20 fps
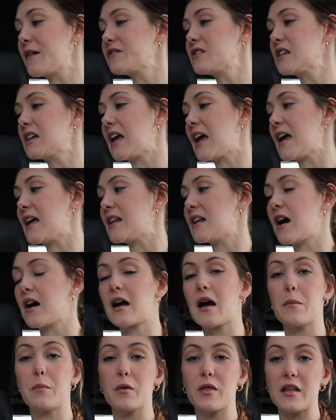have to get a
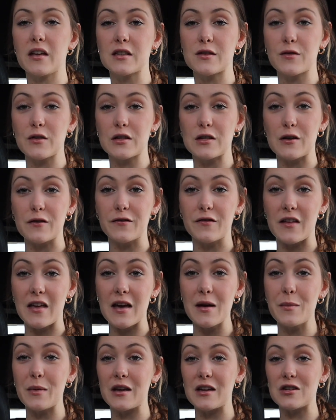couple things for
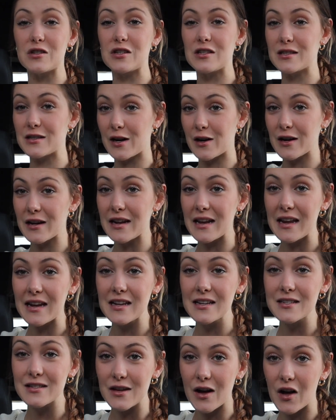Sophia because she started
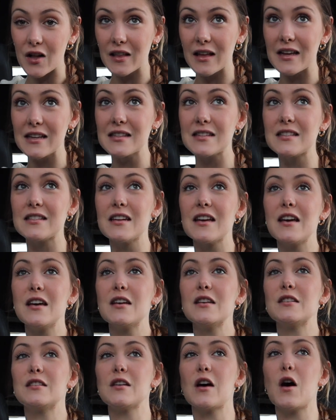eating solids.
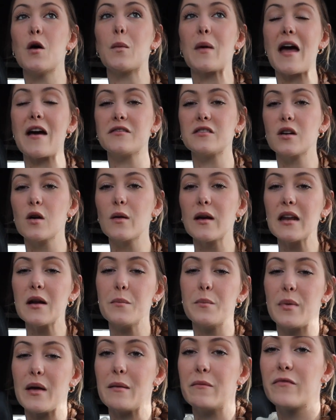So we have to go get
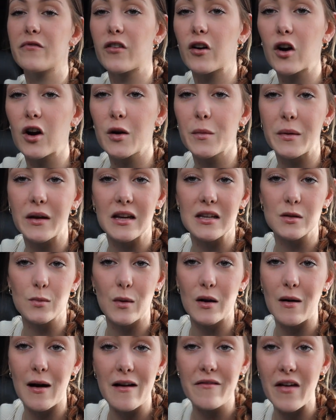a bib for her because
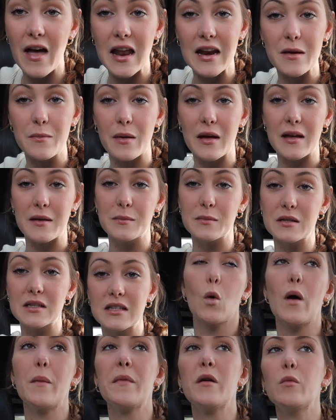we don't have any
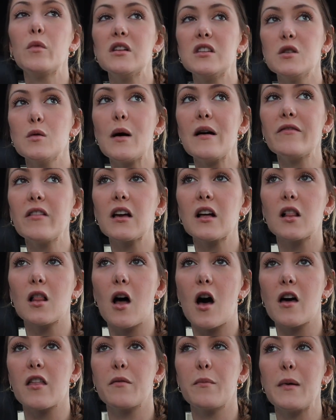bibs. Well, I mean, we do have like
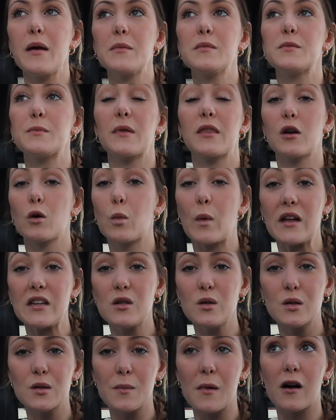cloth bibs, but they're way
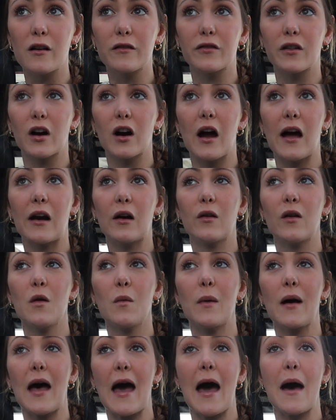too small for her. I don't
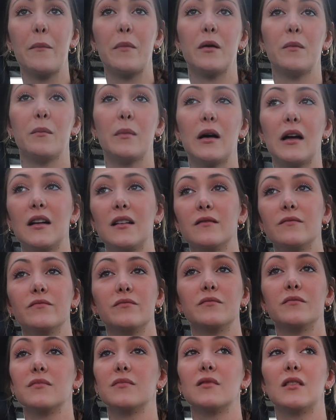know what happened, but
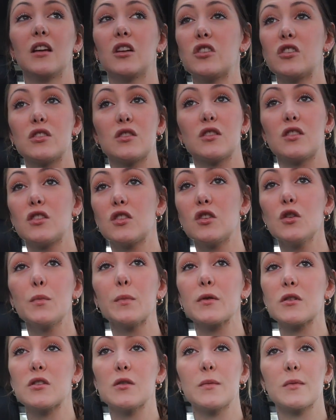they're just
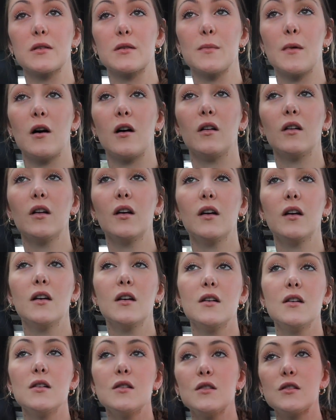super, super small.
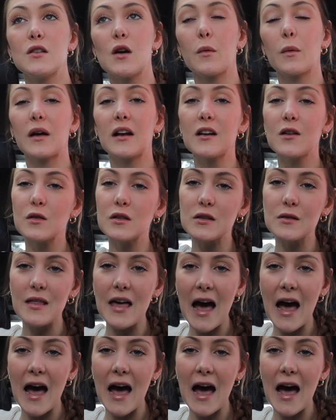So we're gonna go do